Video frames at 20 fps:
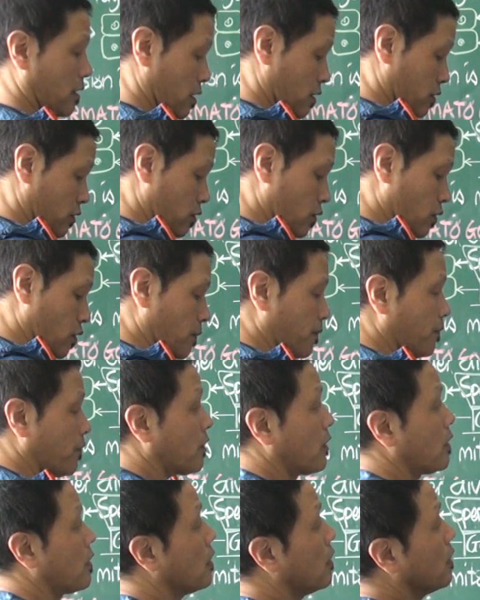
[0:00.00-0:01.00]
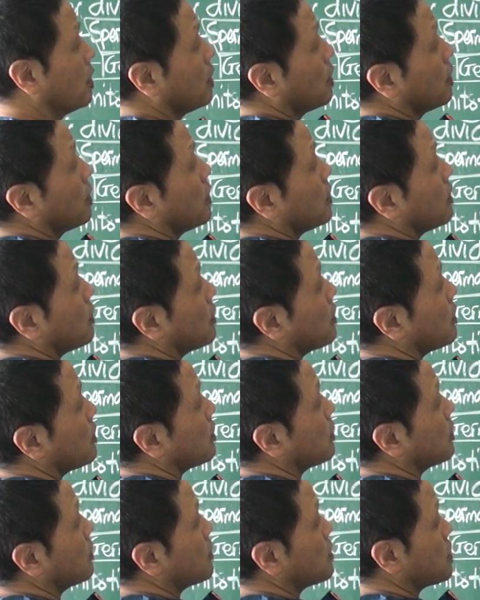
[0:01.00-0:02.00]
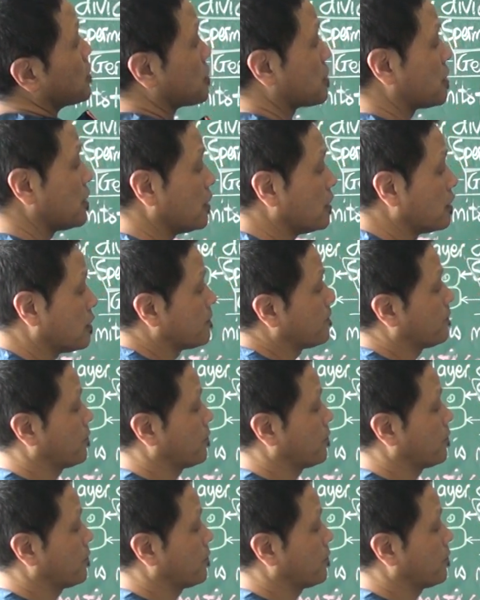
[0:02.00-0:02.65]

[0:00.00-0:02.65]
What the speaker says: So this is the